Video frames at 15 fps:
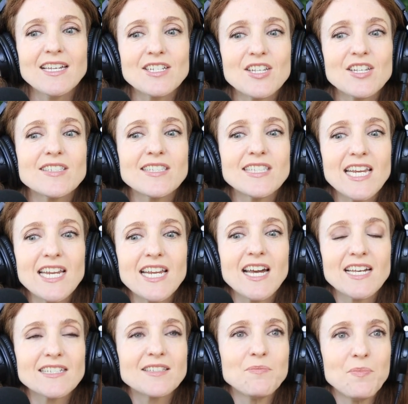to see
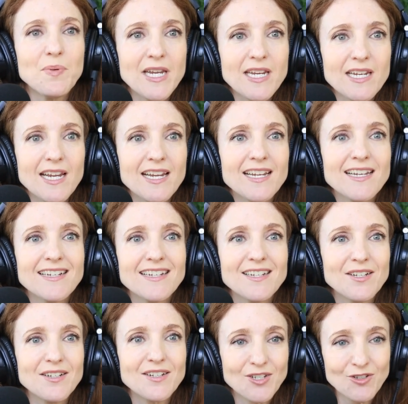us being
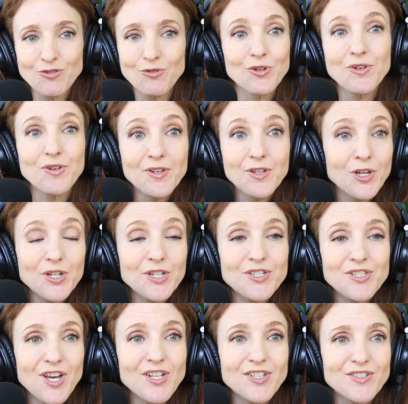good good
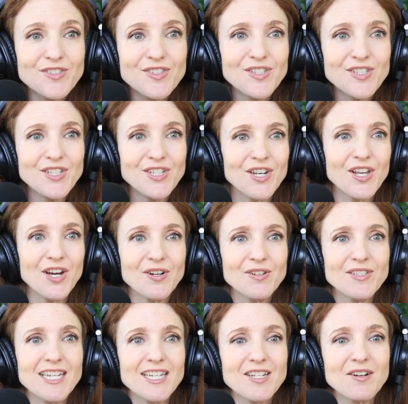adults, you know. They
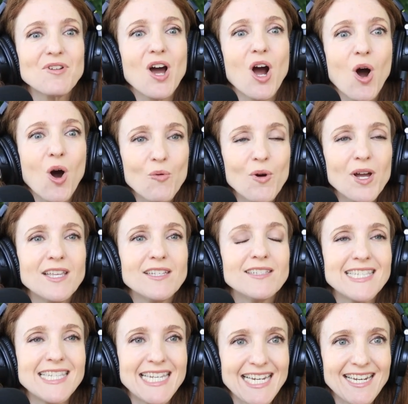don't always
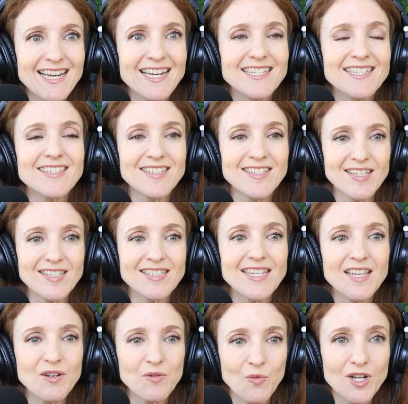need us to sit and
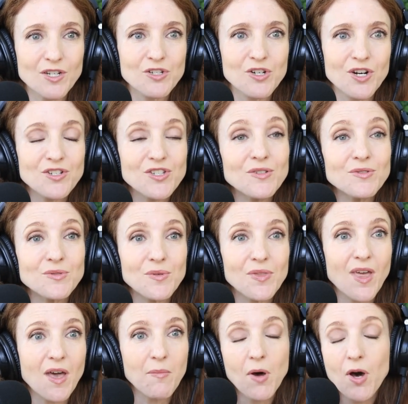watch cartoons with
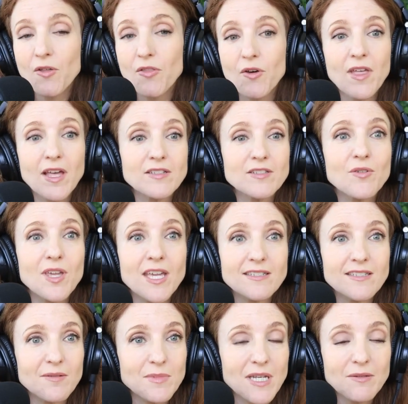them, although that's okay
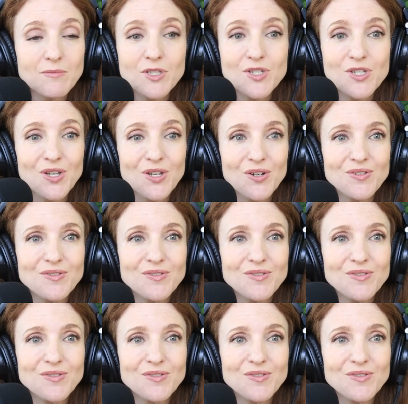sometimes too.